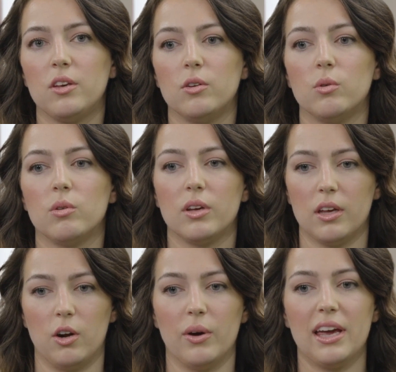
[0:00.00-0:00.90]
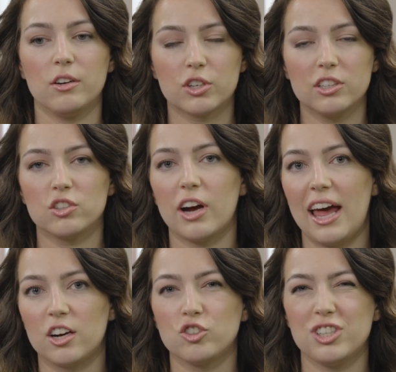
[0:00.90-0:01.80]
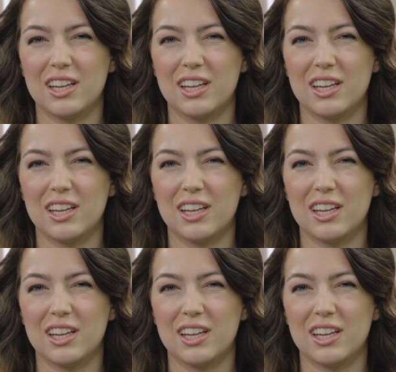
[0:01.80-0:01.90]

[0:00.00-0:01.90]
you, increase your energy.